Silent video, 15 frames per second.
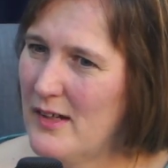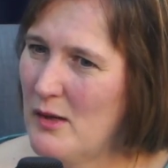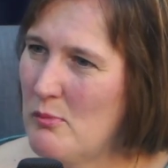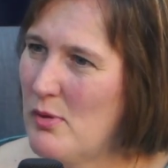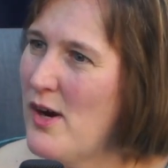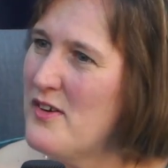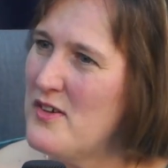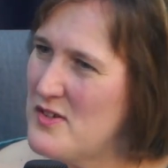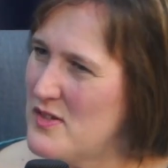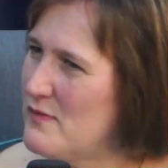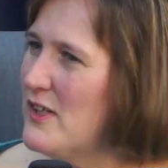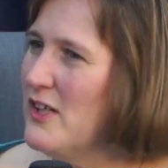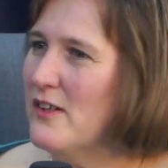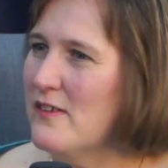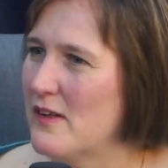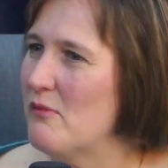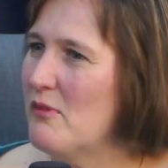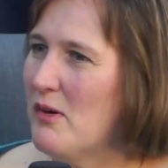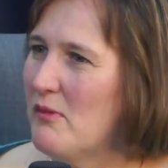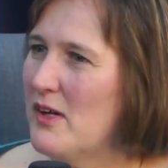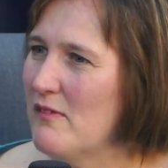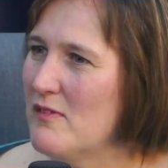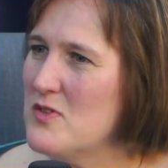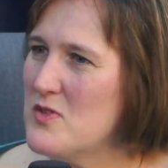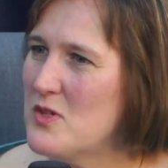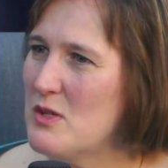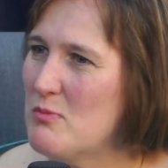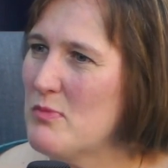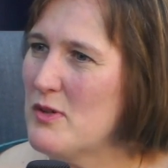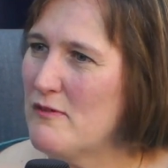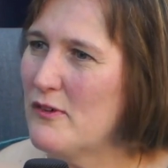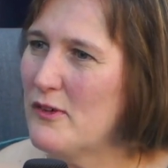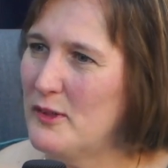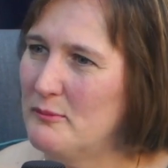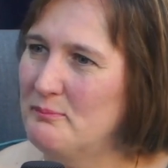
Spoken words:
broader sphere than what we ever dreamed before.